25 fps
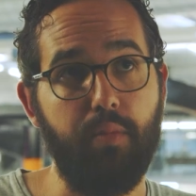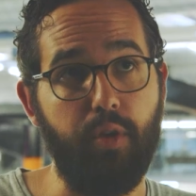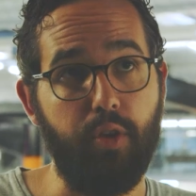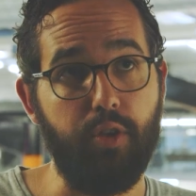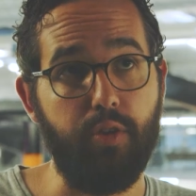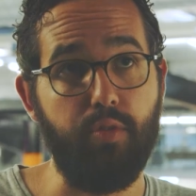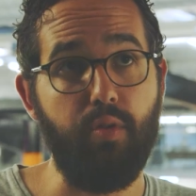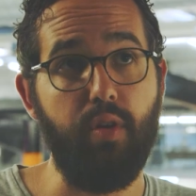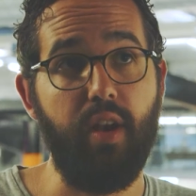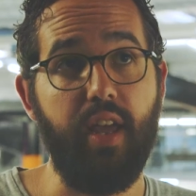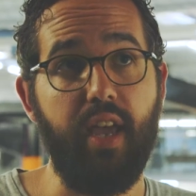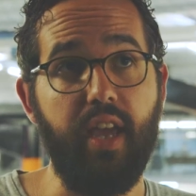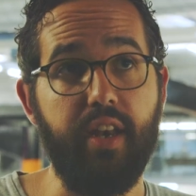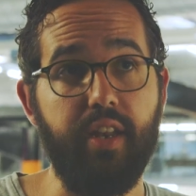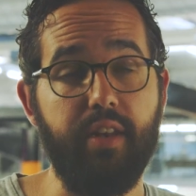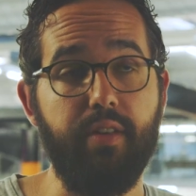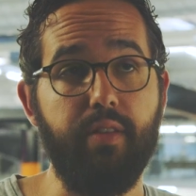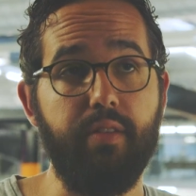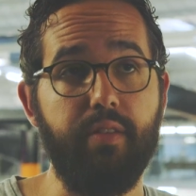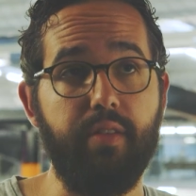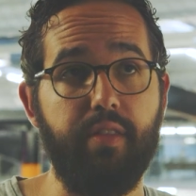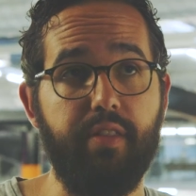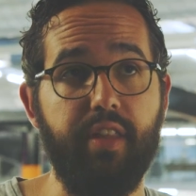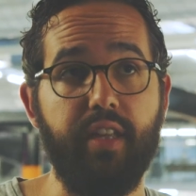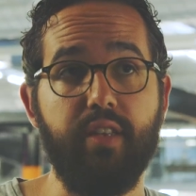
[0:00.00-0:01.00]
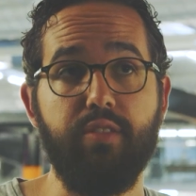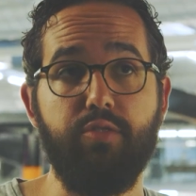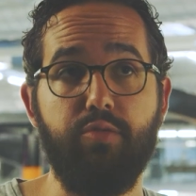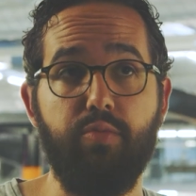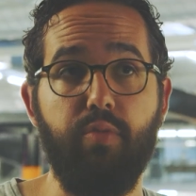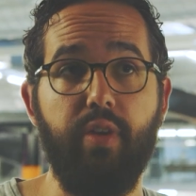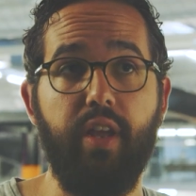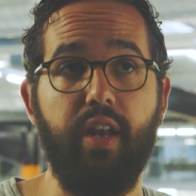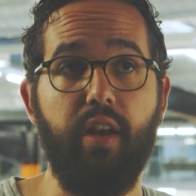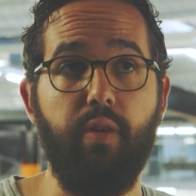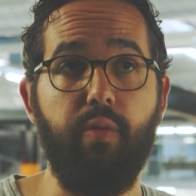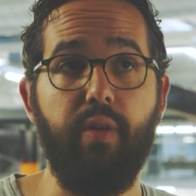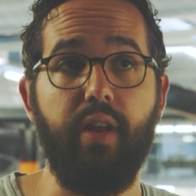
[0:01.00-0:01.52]
but you're learning things
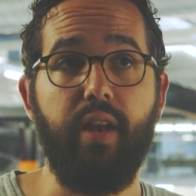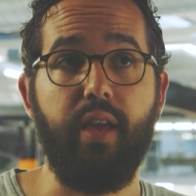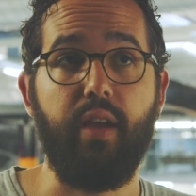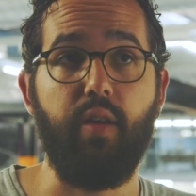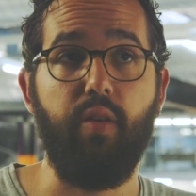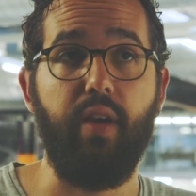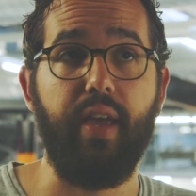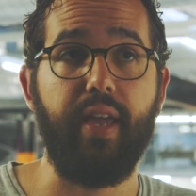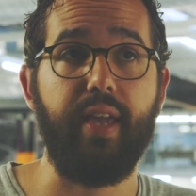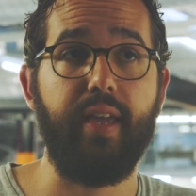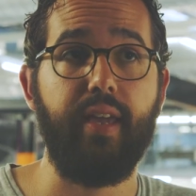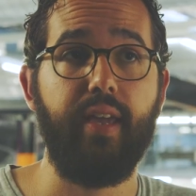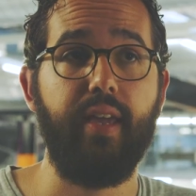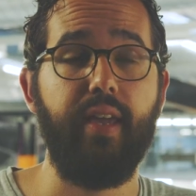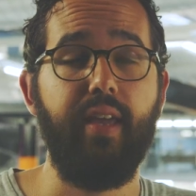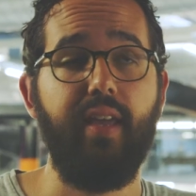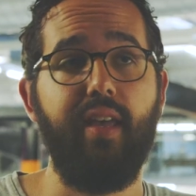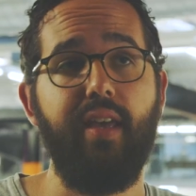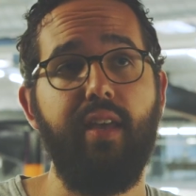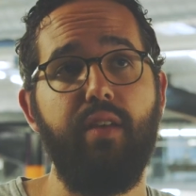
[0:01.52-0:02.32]
really, really quick.